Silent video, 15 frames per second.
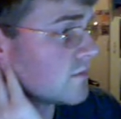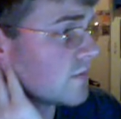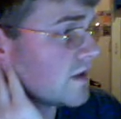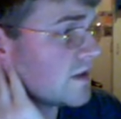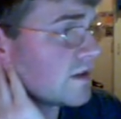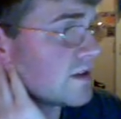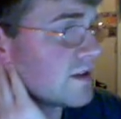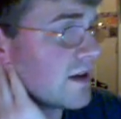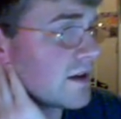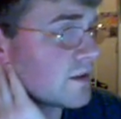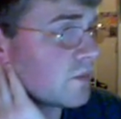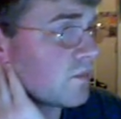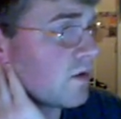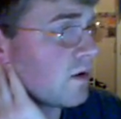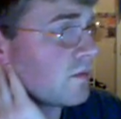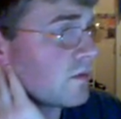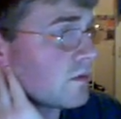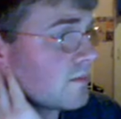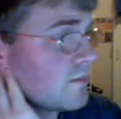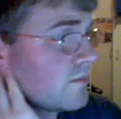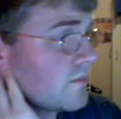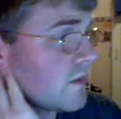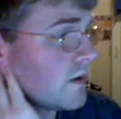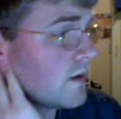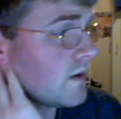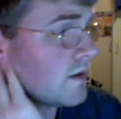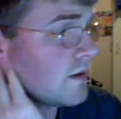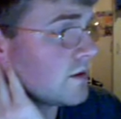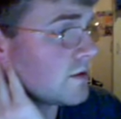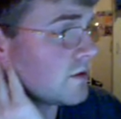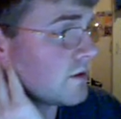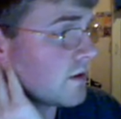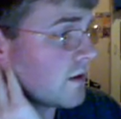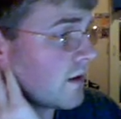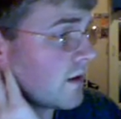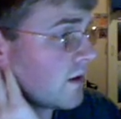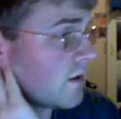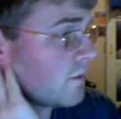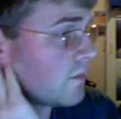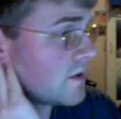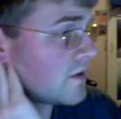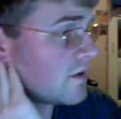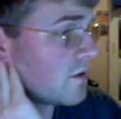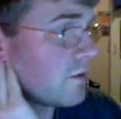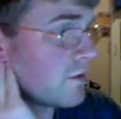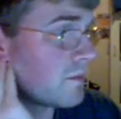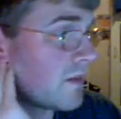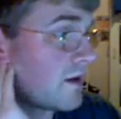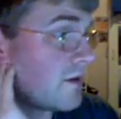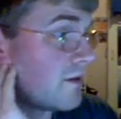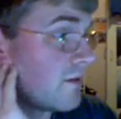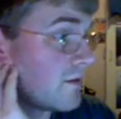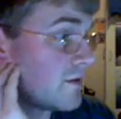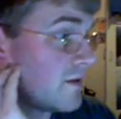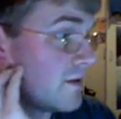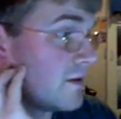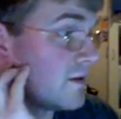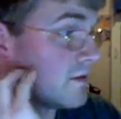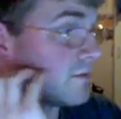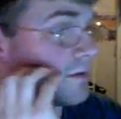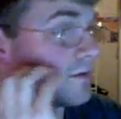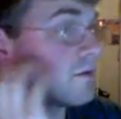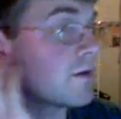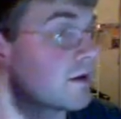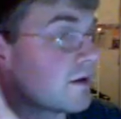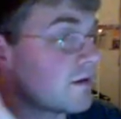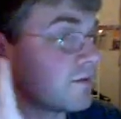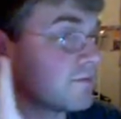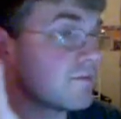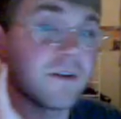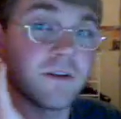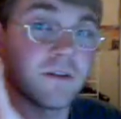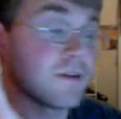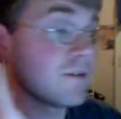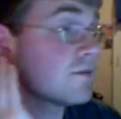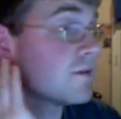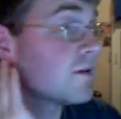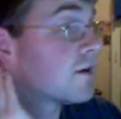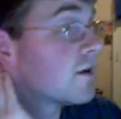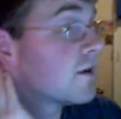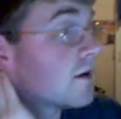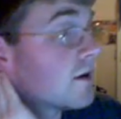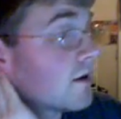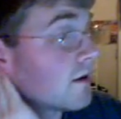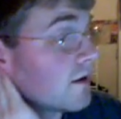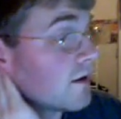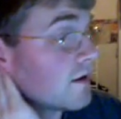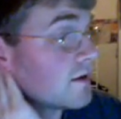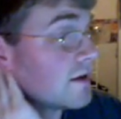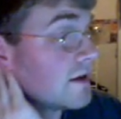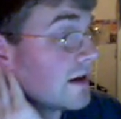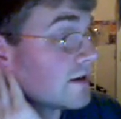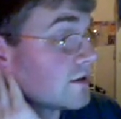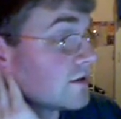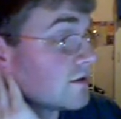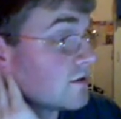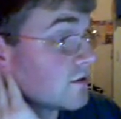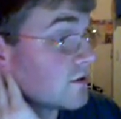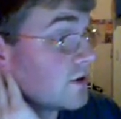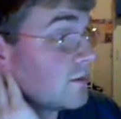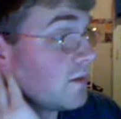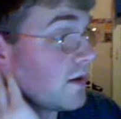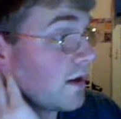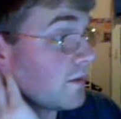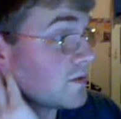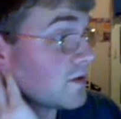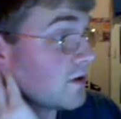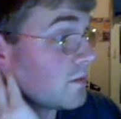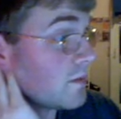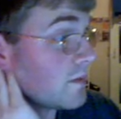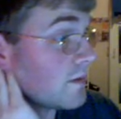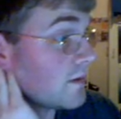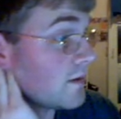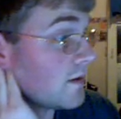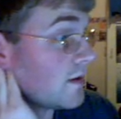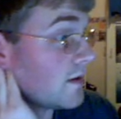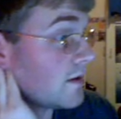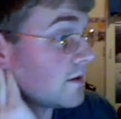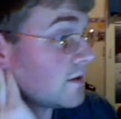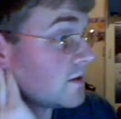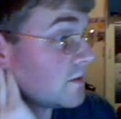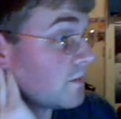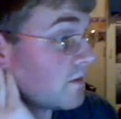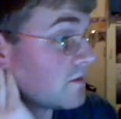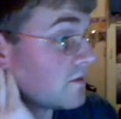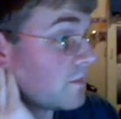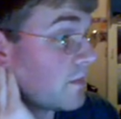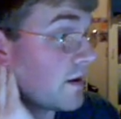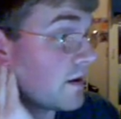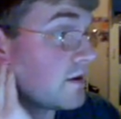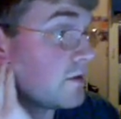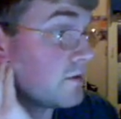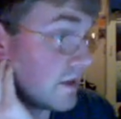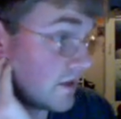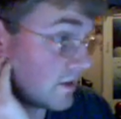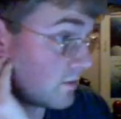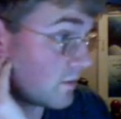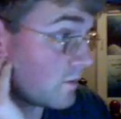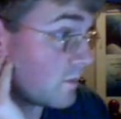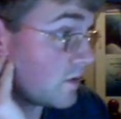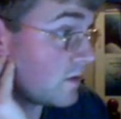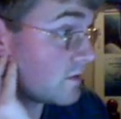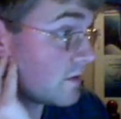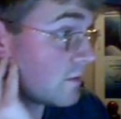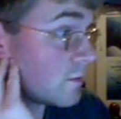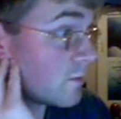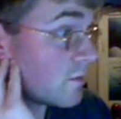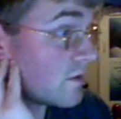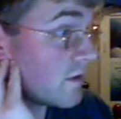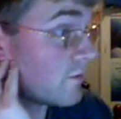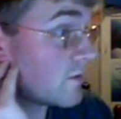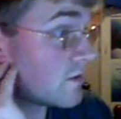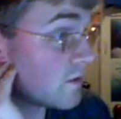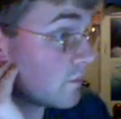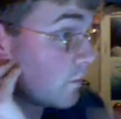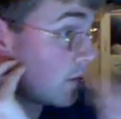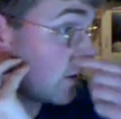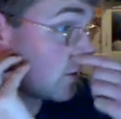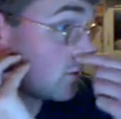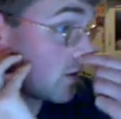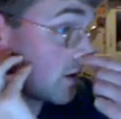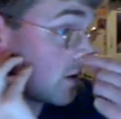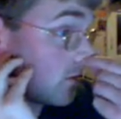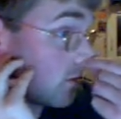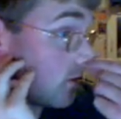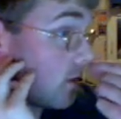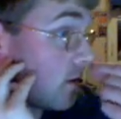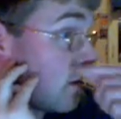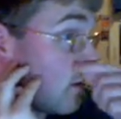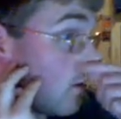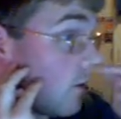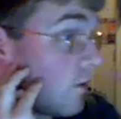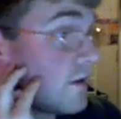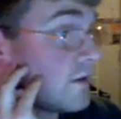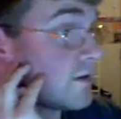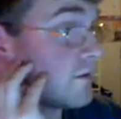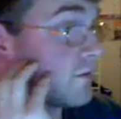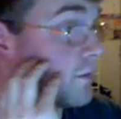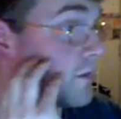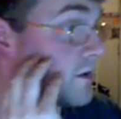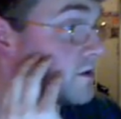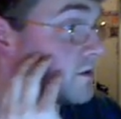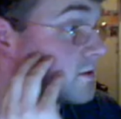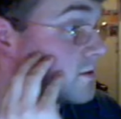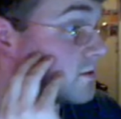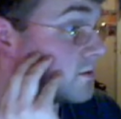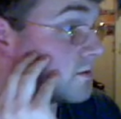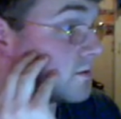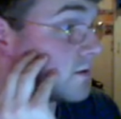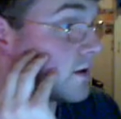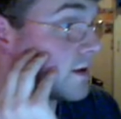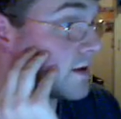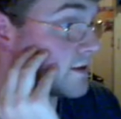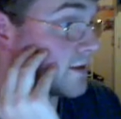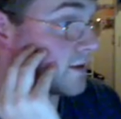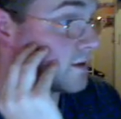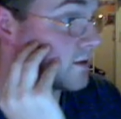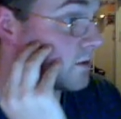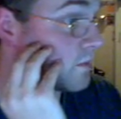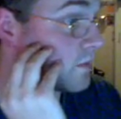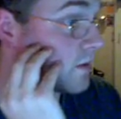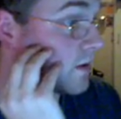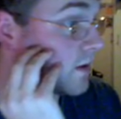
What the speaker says: He says he has a problem. Sure you can help. He's an old man and not an idiot. Well, okay, fair enough. He has a Toshiba laptop and is about to buy a new desktop computer. He was wondering if there's some way he could transfer all his information to his desktop.